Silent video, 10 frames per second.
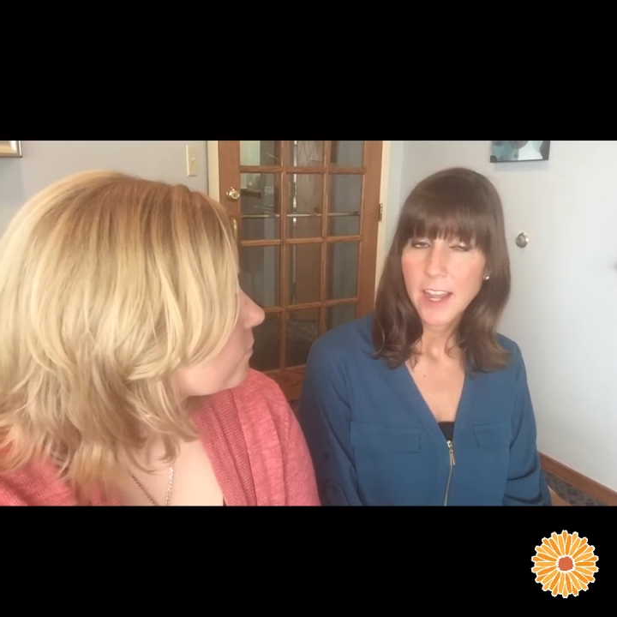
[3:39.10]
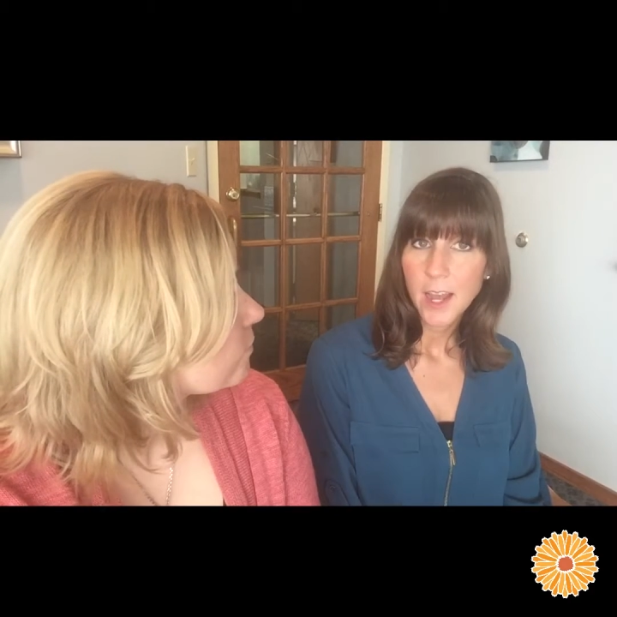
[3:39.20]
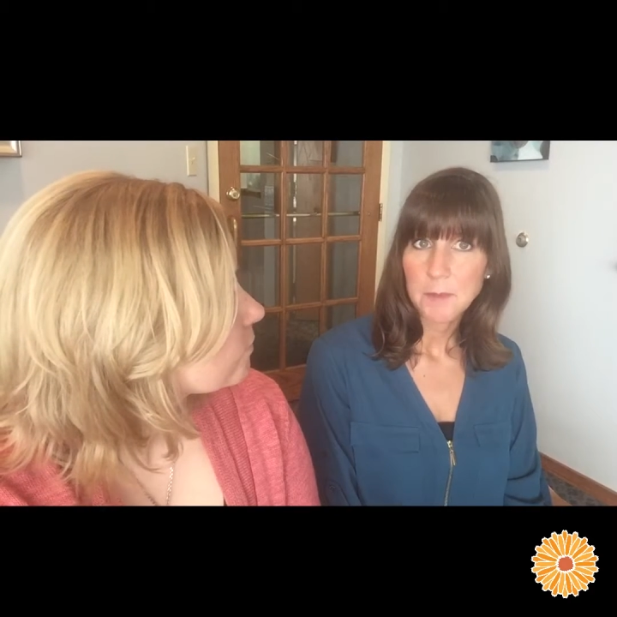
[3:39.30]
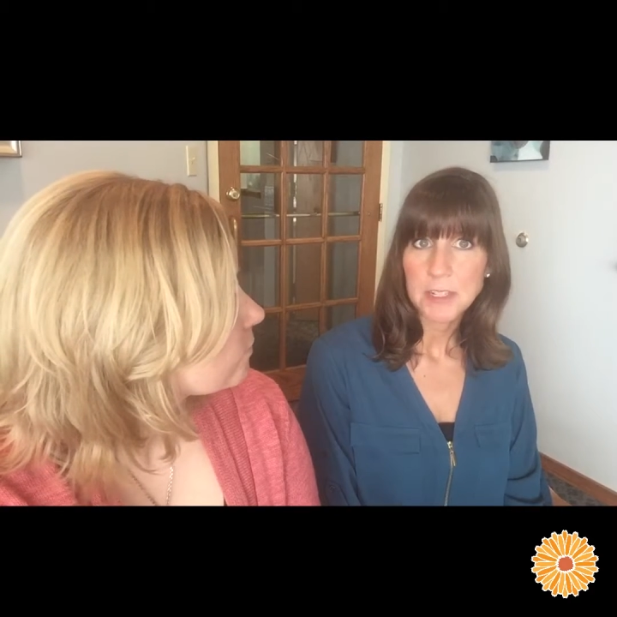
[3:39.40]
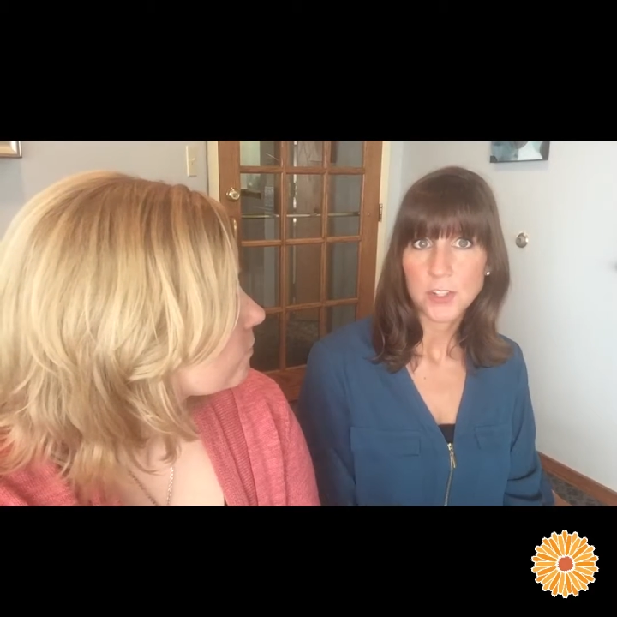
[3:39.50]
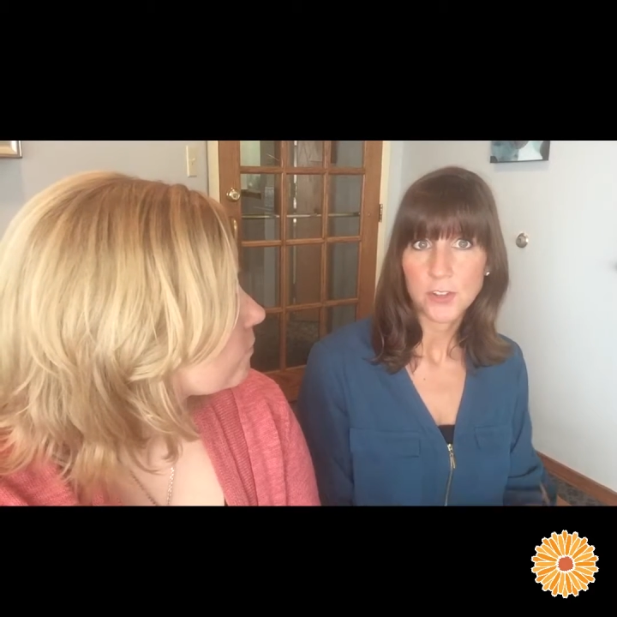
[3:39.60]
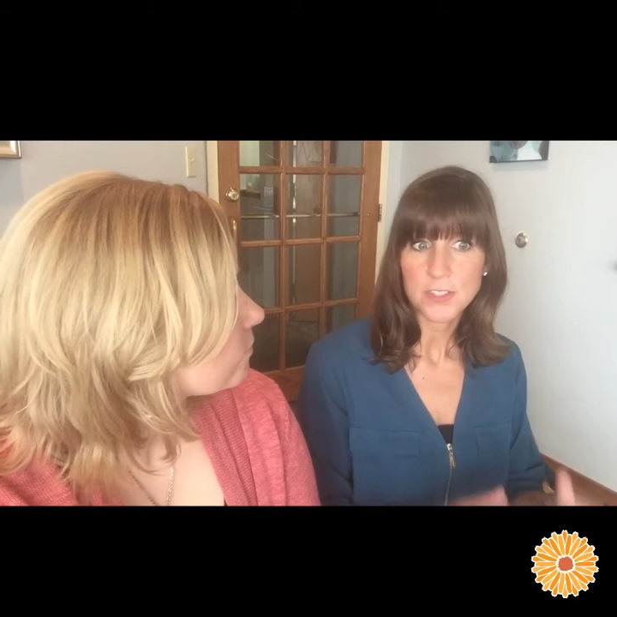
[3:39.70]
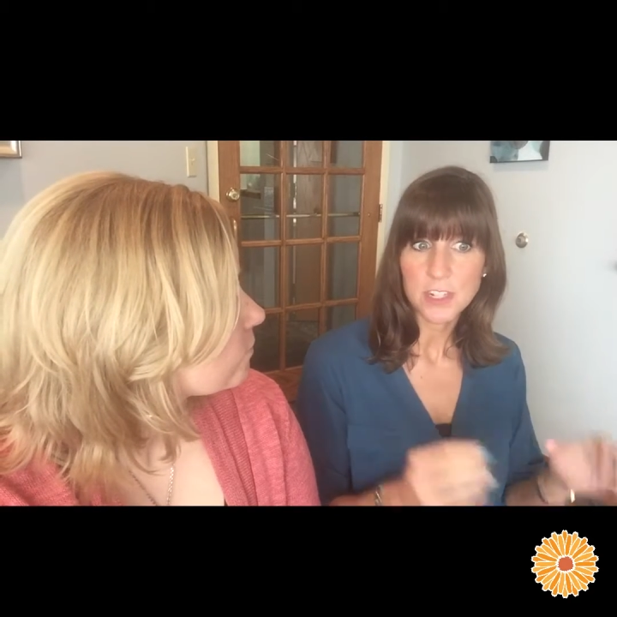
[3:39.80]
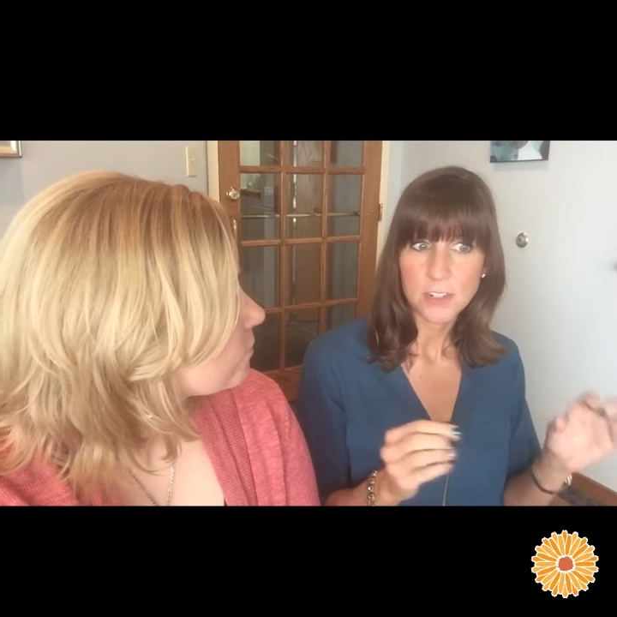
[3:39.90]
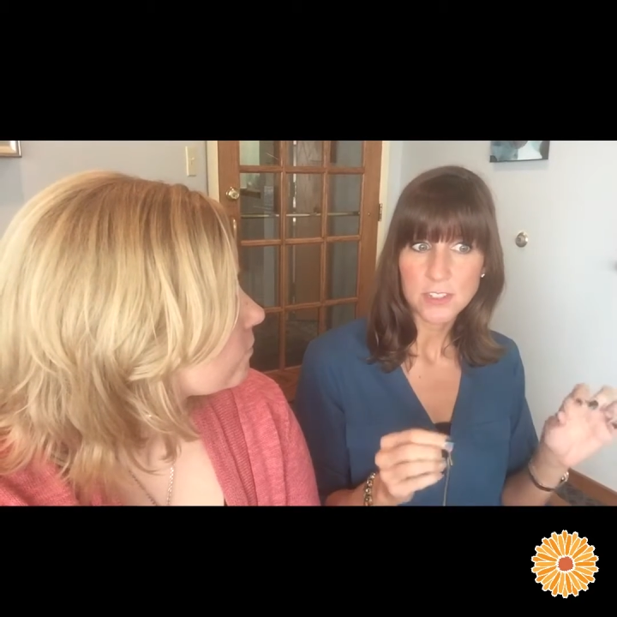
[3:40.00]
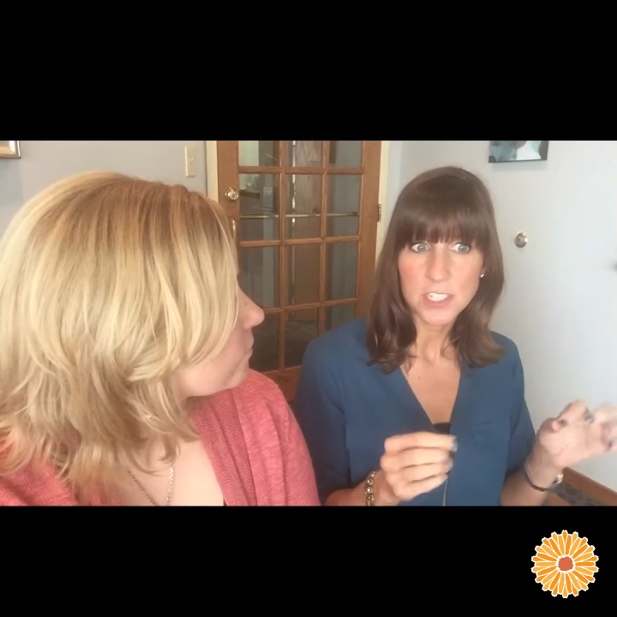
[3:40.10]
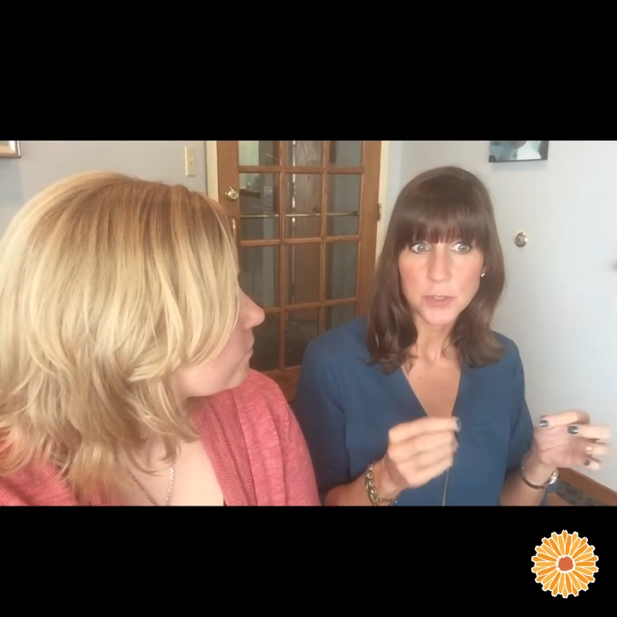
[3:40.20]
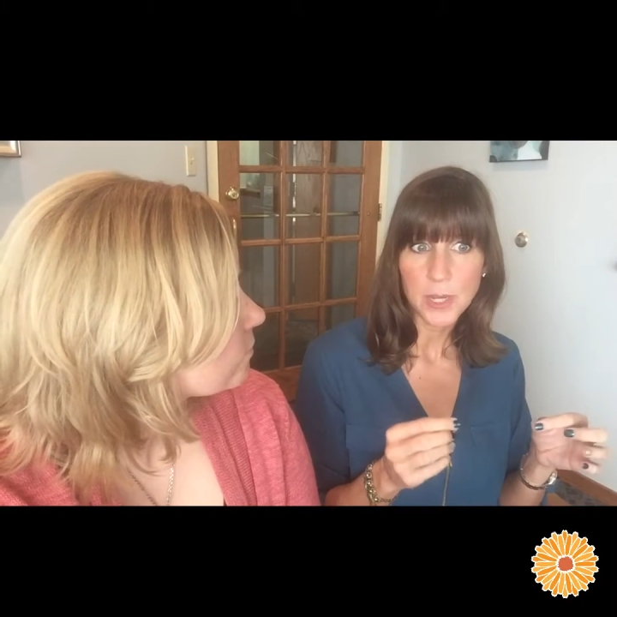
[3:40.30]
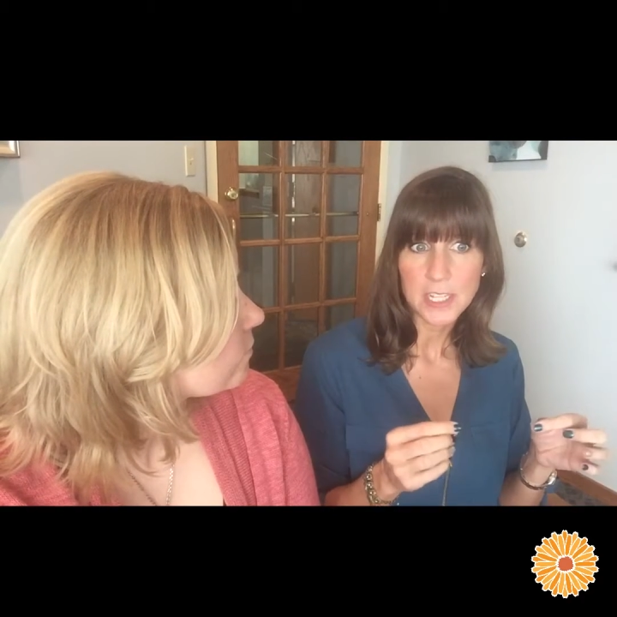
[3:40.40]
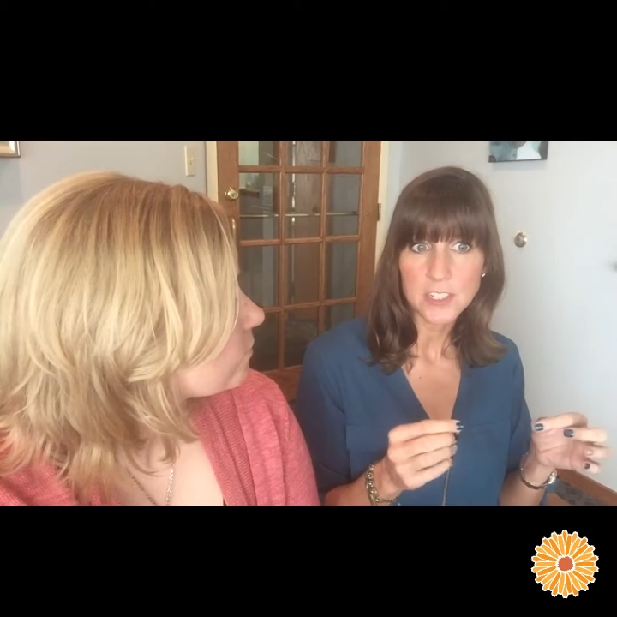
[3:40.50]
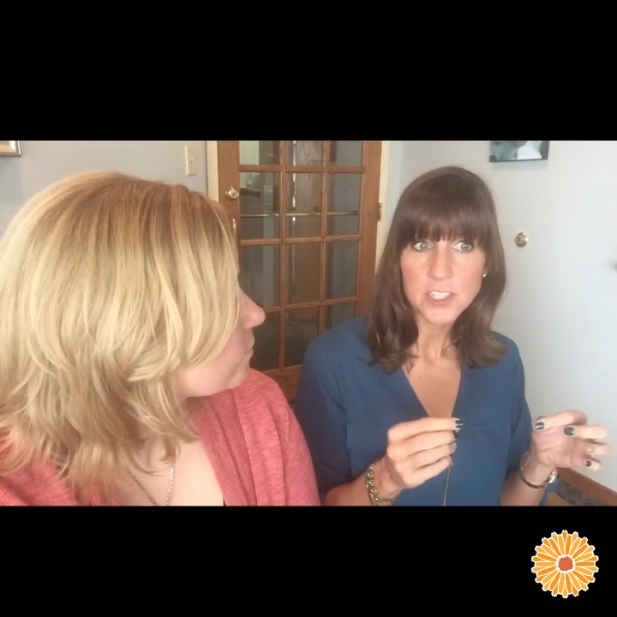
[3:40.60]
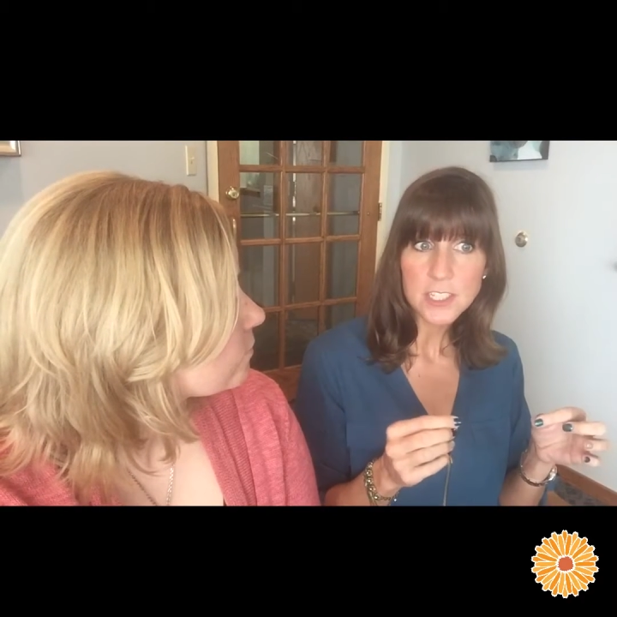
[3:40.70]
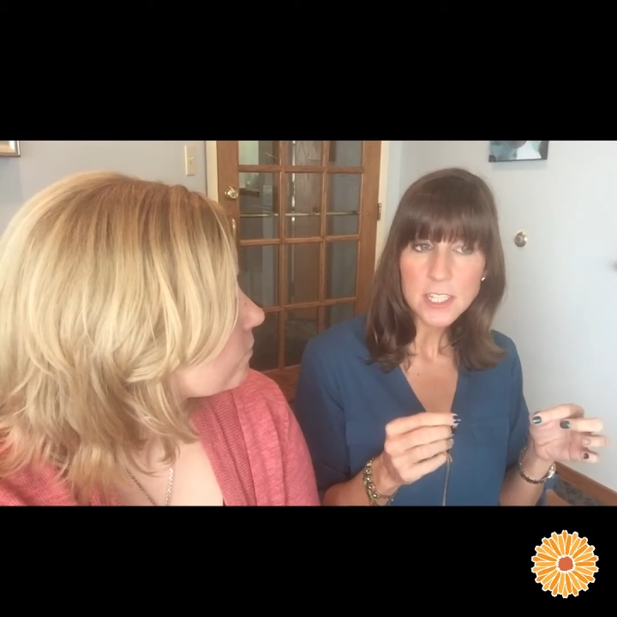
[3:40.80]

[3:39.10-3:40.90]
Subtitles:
and nerves that are situated just